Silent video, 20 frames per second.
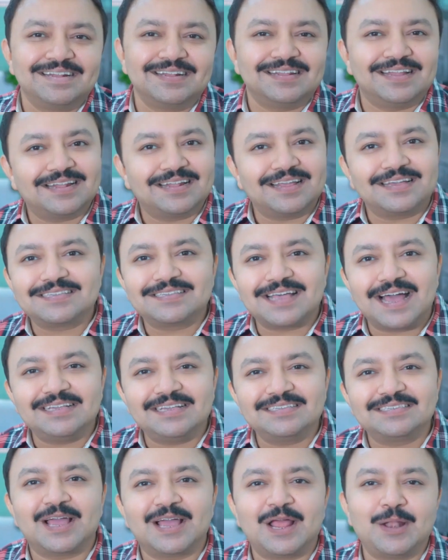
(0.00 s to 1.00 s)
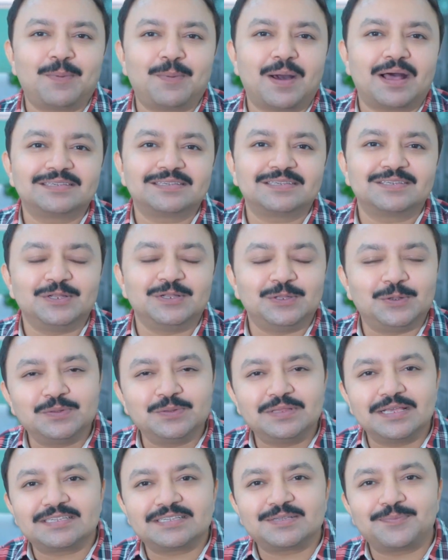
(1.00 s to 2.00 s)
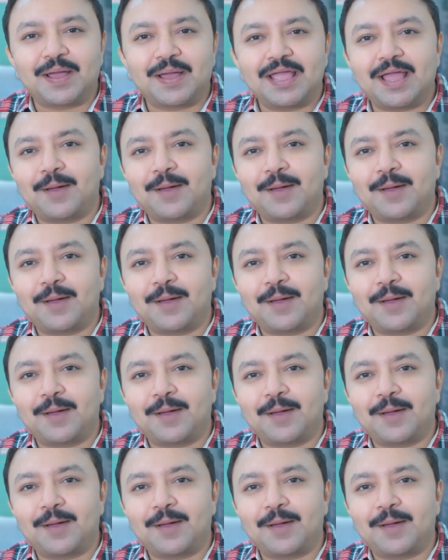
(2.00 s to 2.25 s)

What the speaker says: Data science helps us do this by